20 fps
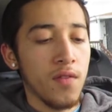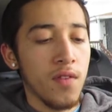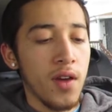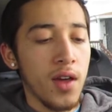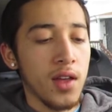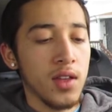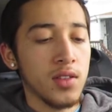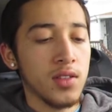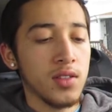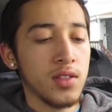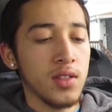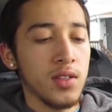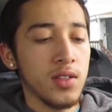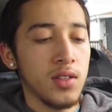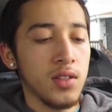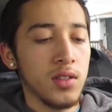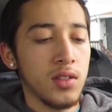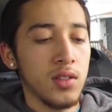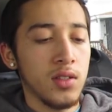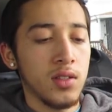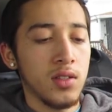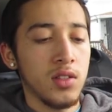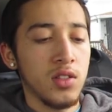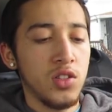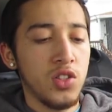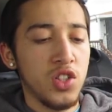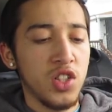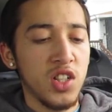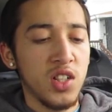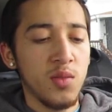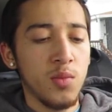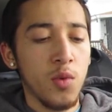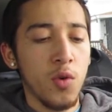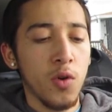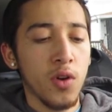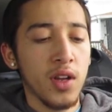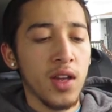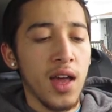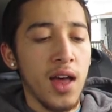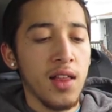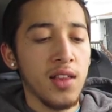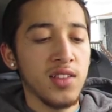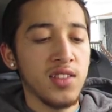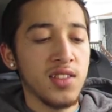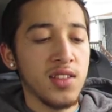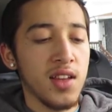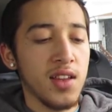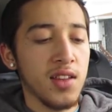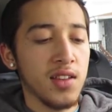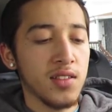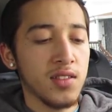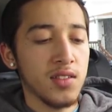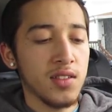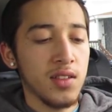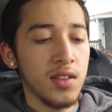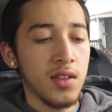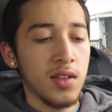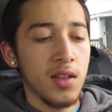fast, gym or calisthenics?